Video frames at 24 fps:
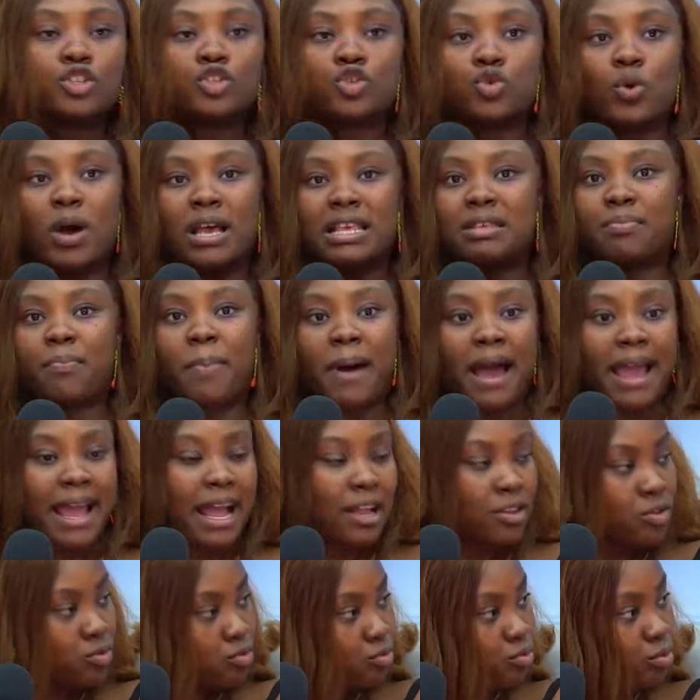to aspire
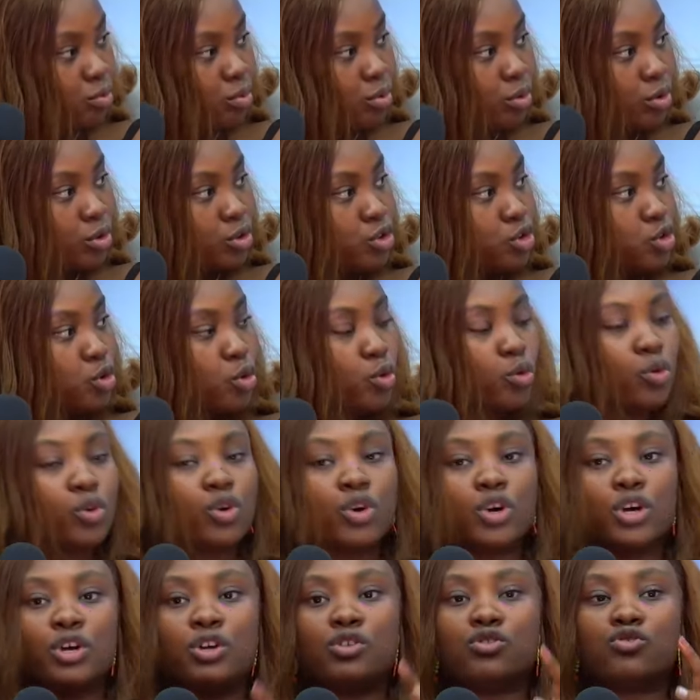to, you know, mm.
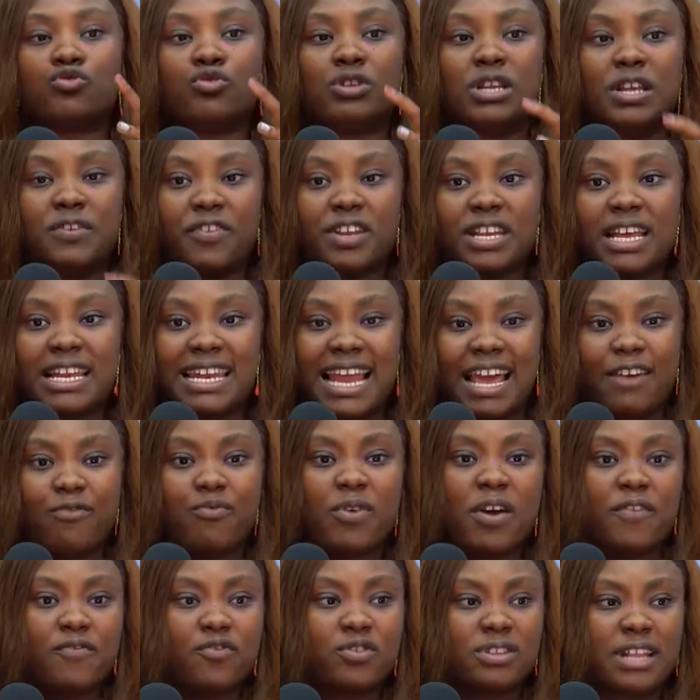to living a life where
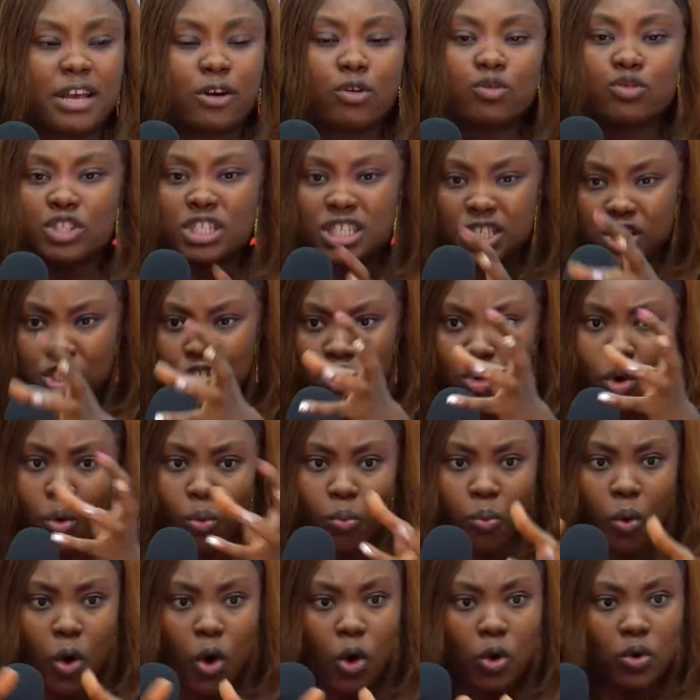it feels like, oh, this is your
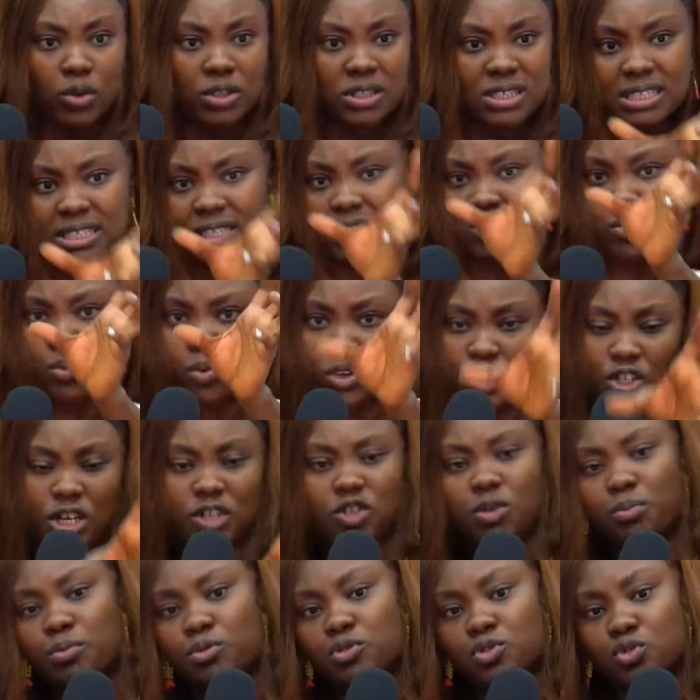world, this is what you're
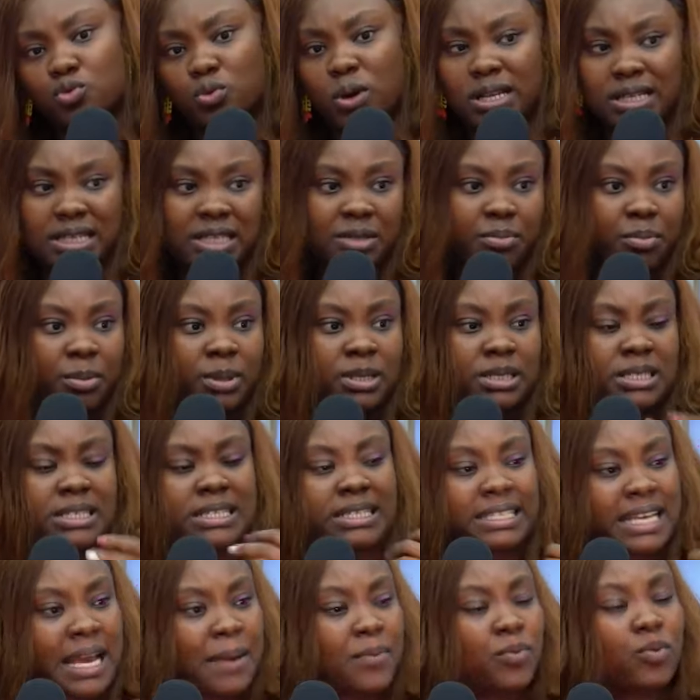supposed to do at this point in
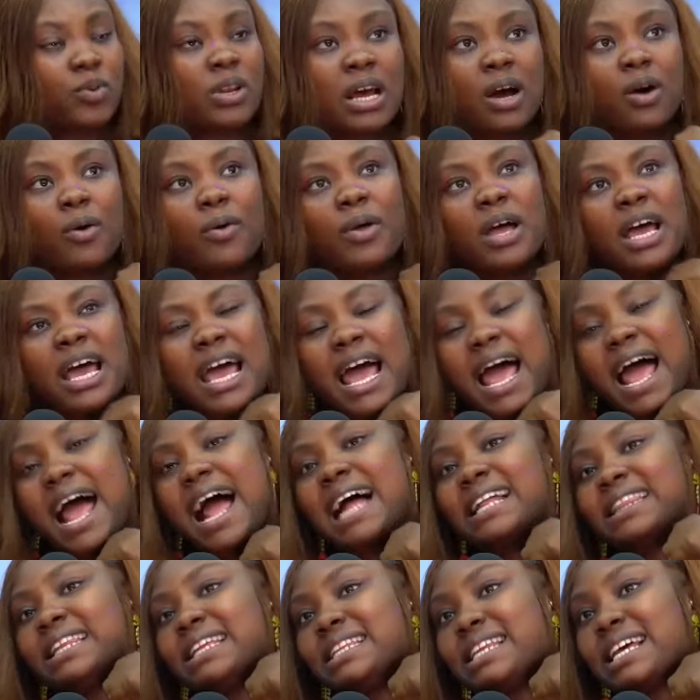time. So now, I
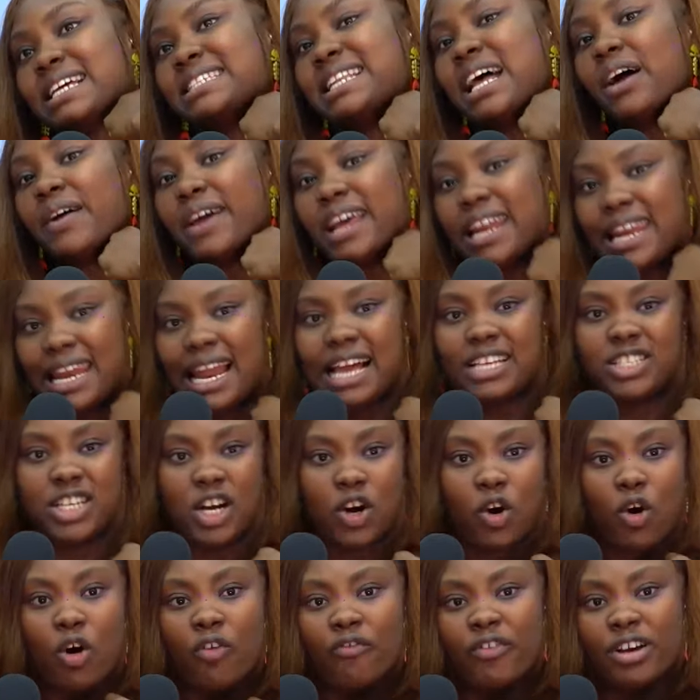think there's now a larger
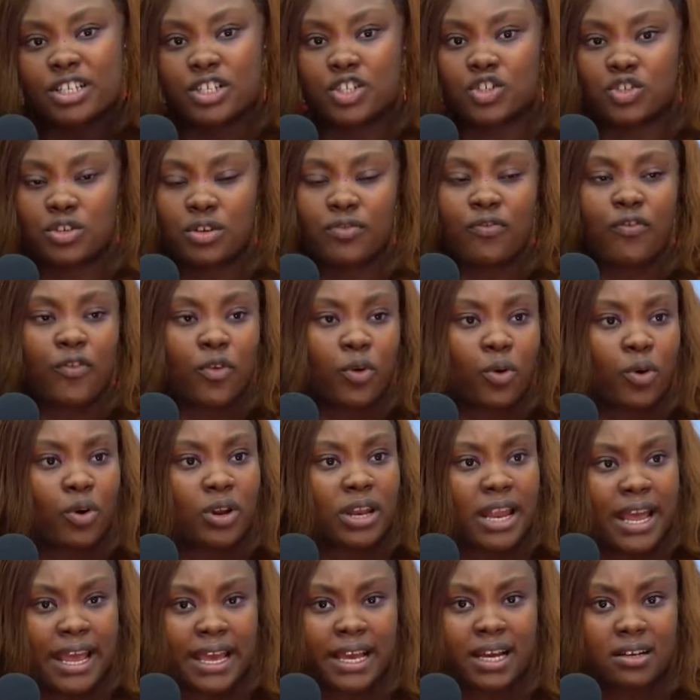conversation for
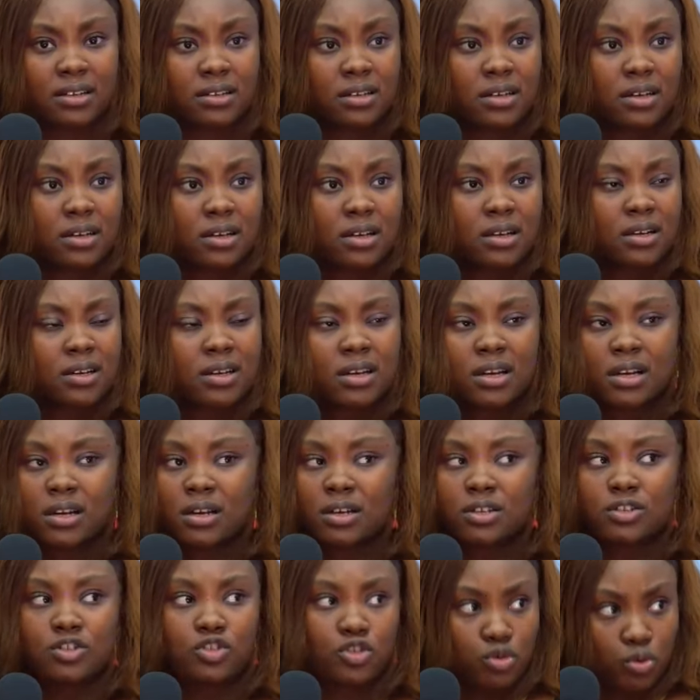like,
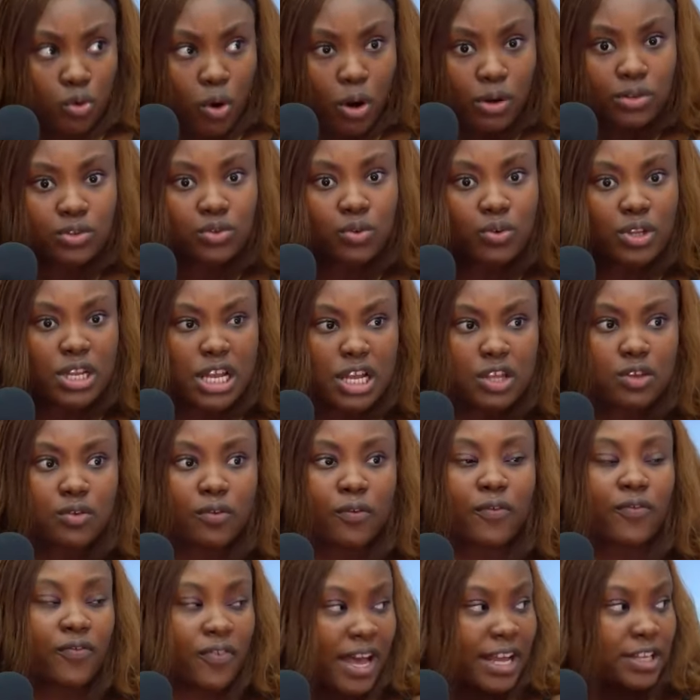you also need to
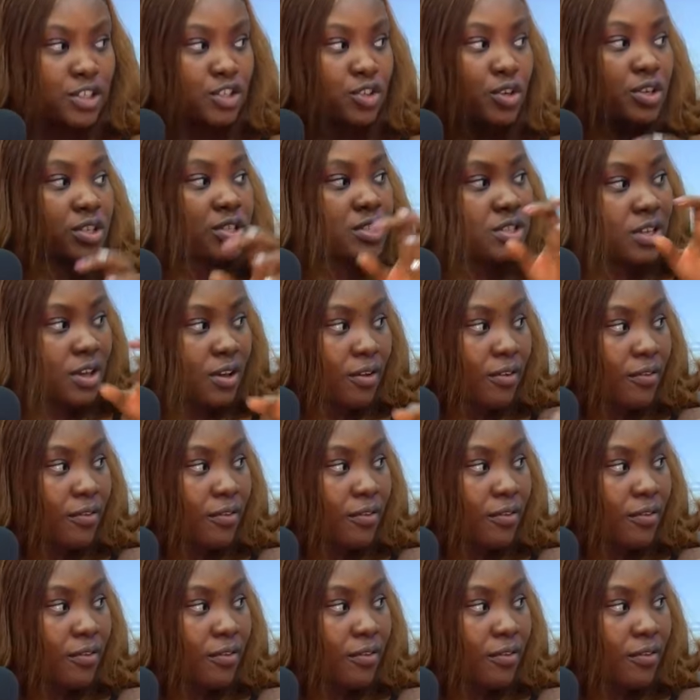find yourself.